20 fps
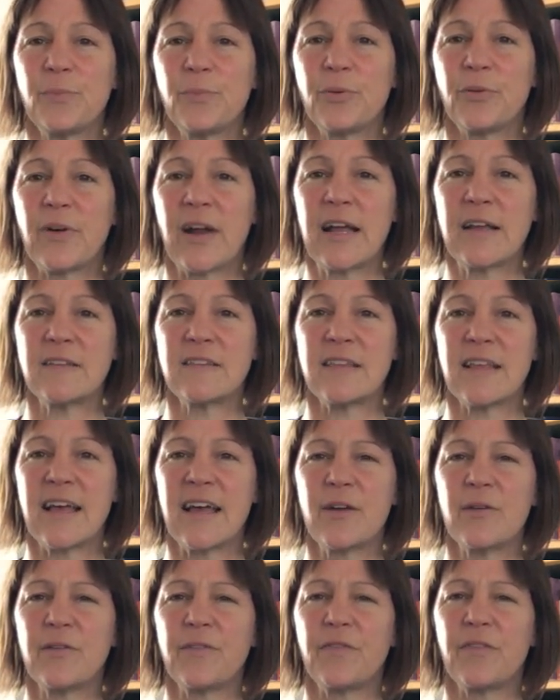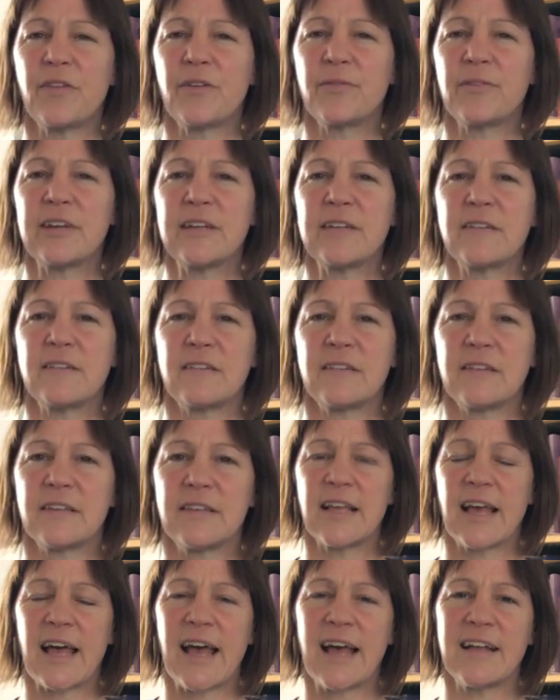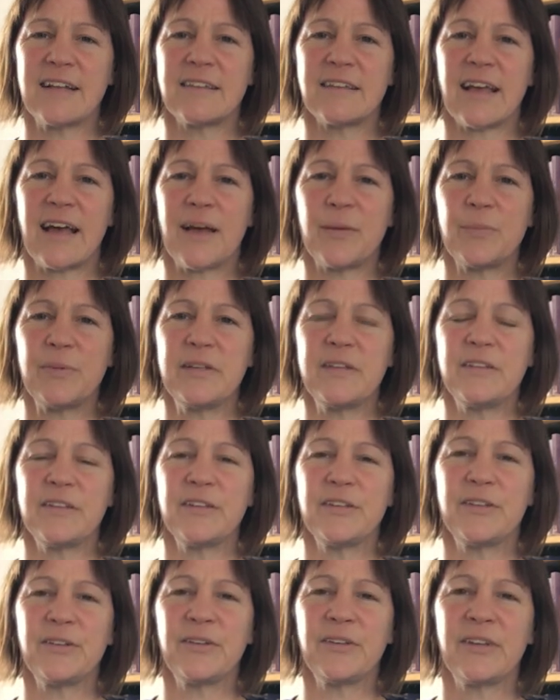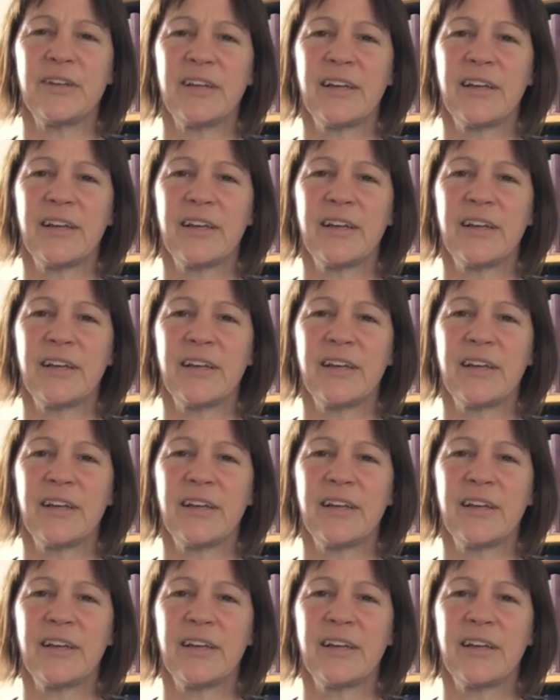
press there if the wrists the hands are happy to.